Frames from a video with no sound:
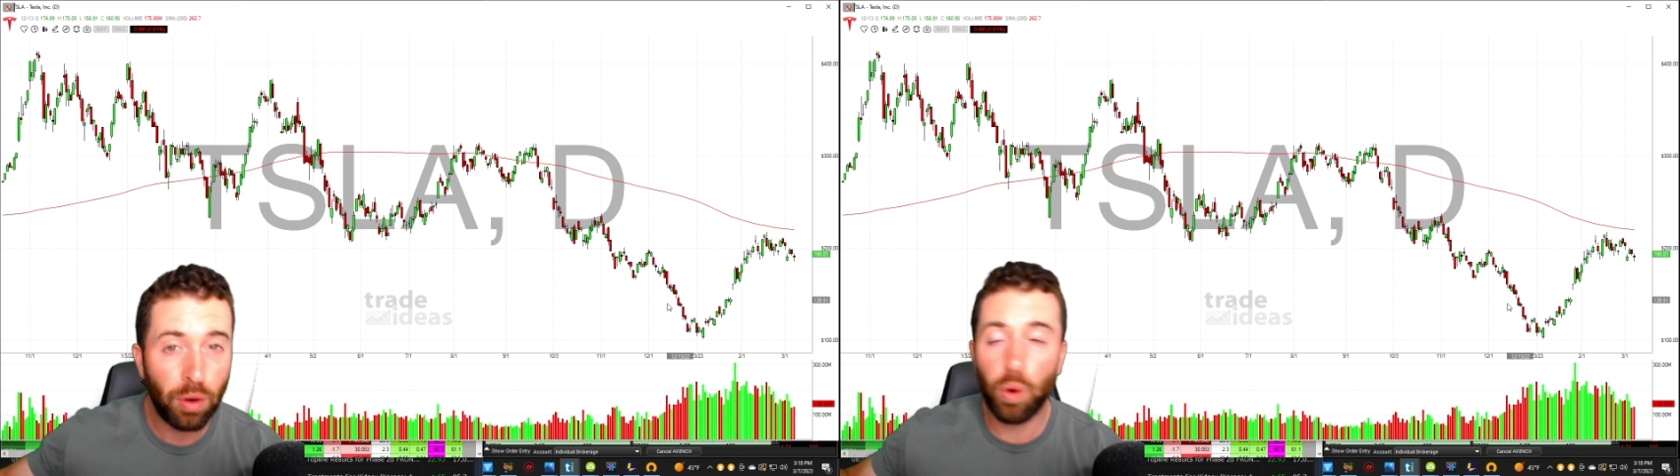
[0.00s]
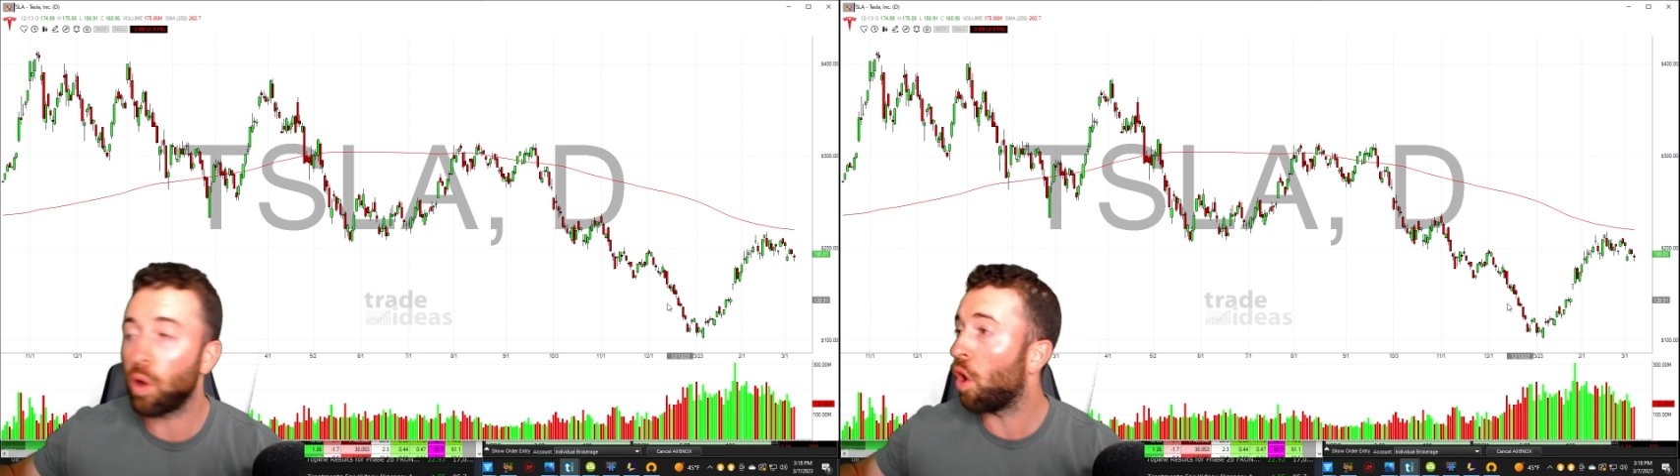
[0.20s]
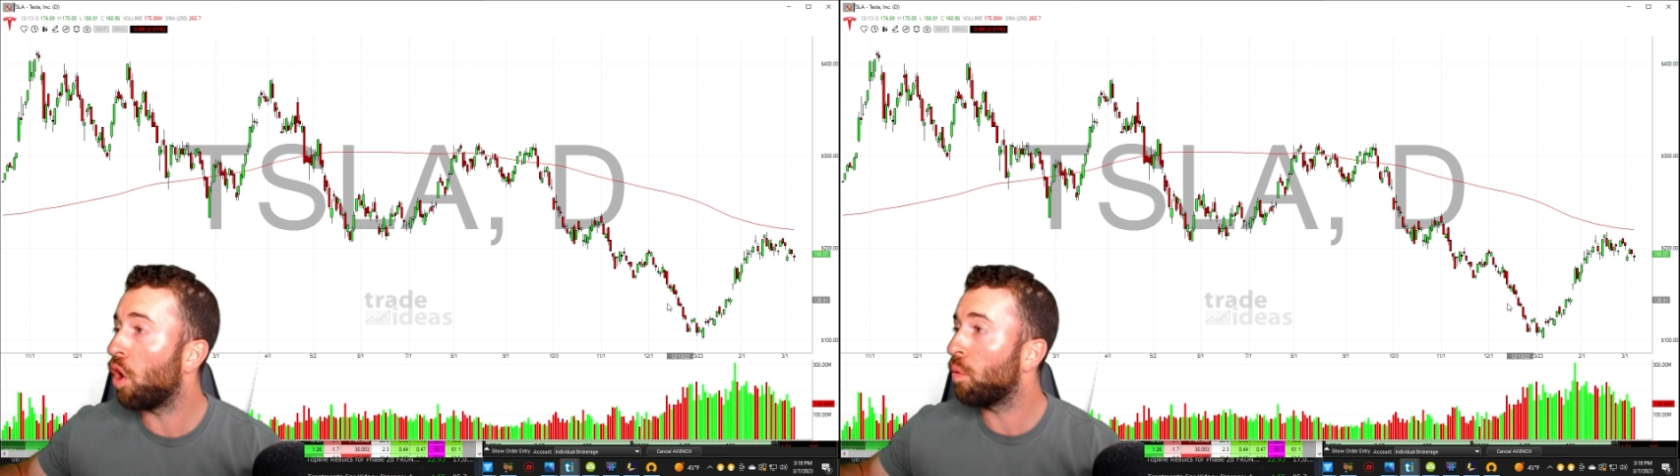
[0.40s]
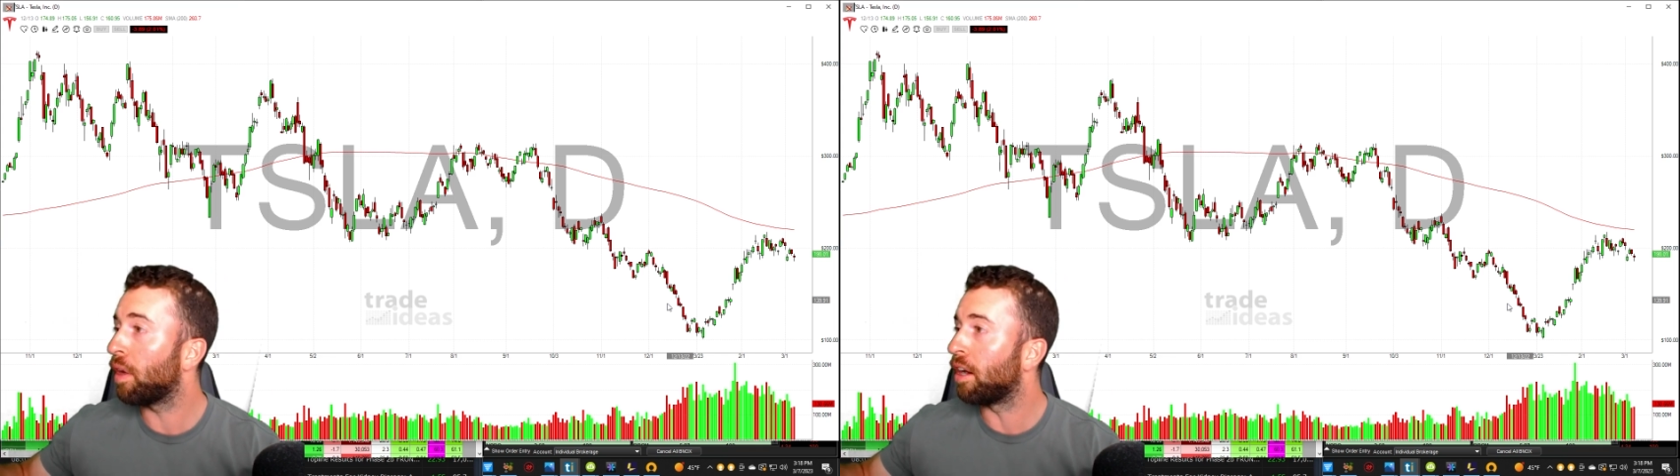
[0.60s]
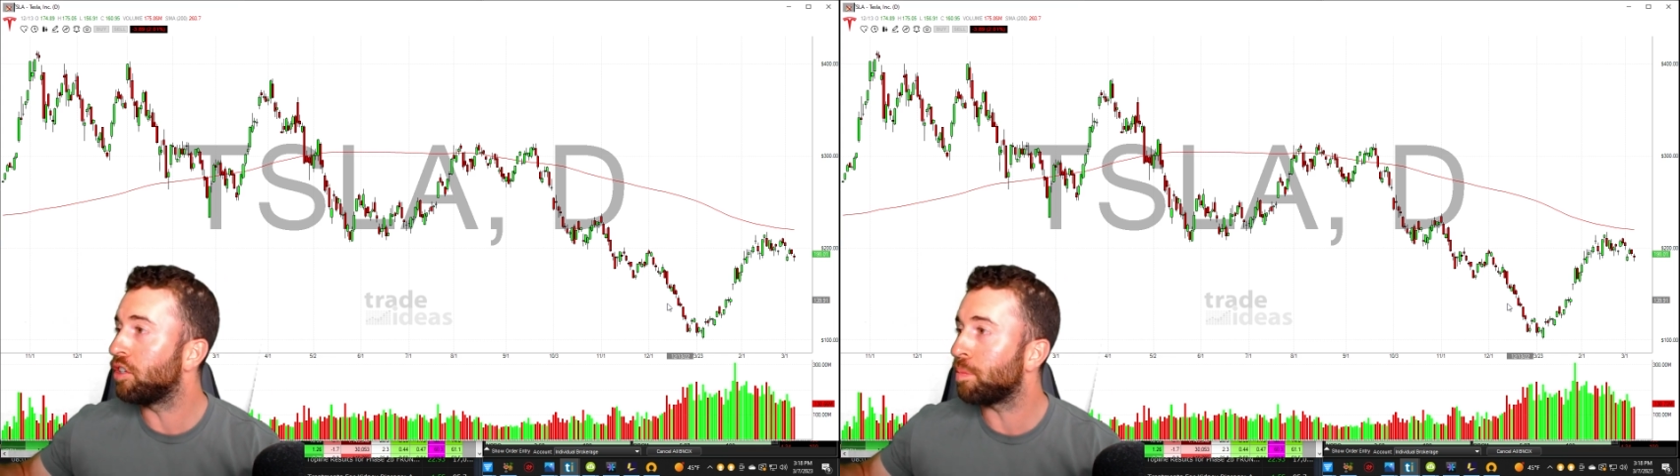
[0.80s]
or all
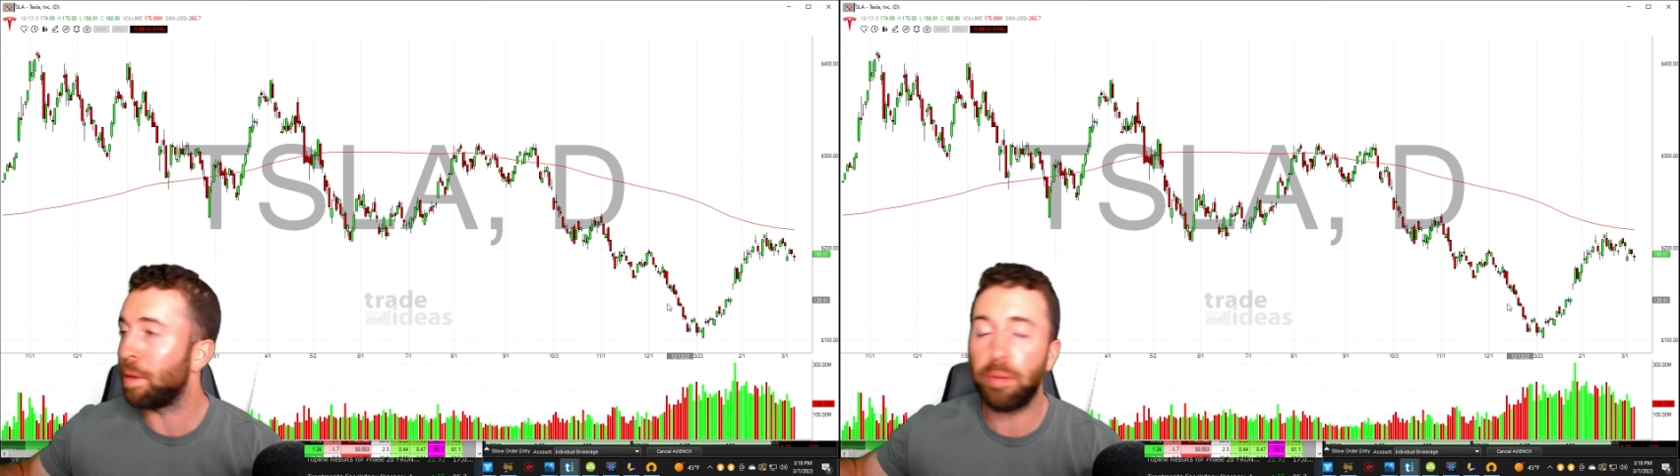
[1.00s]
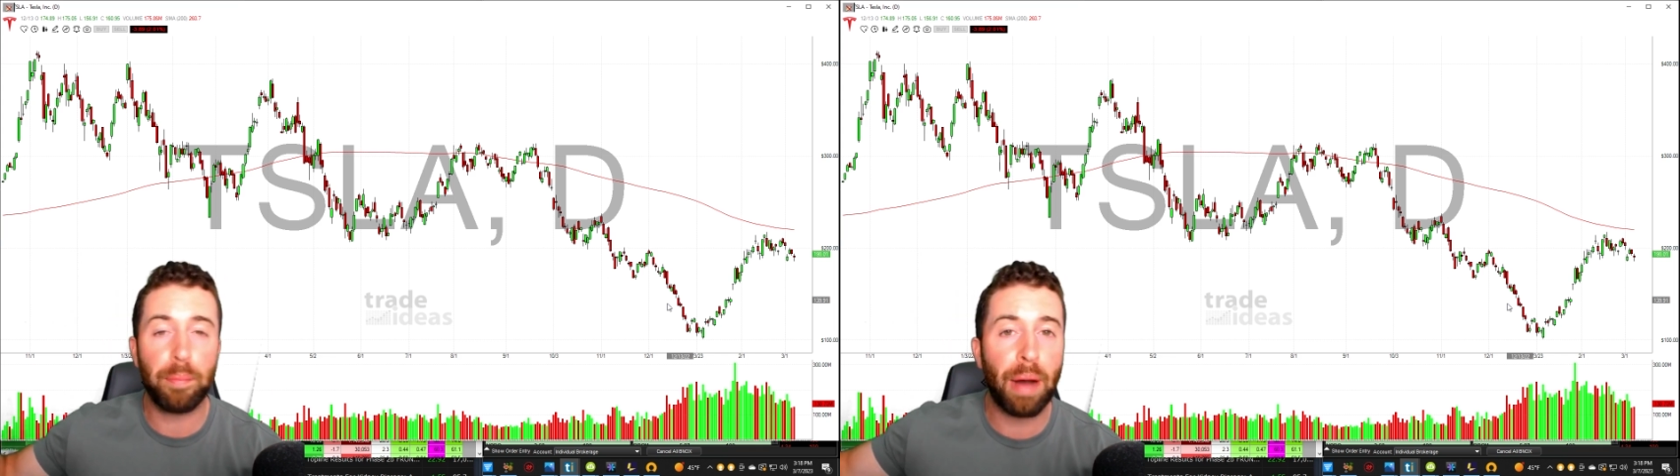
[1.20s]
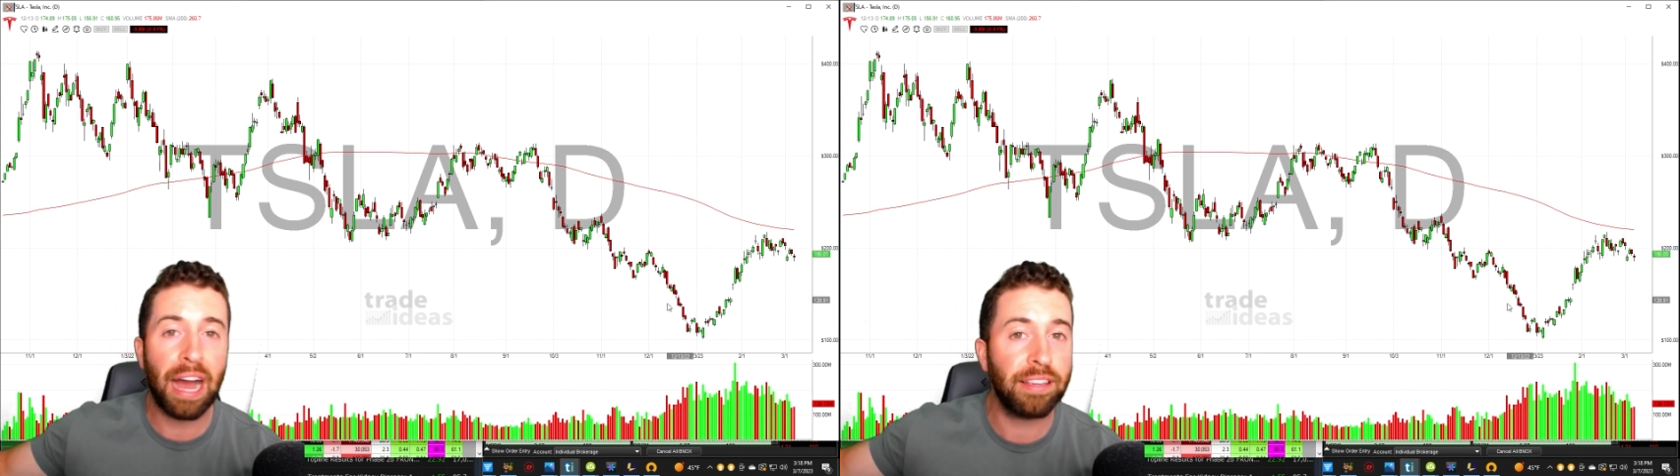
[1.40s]
100 people buy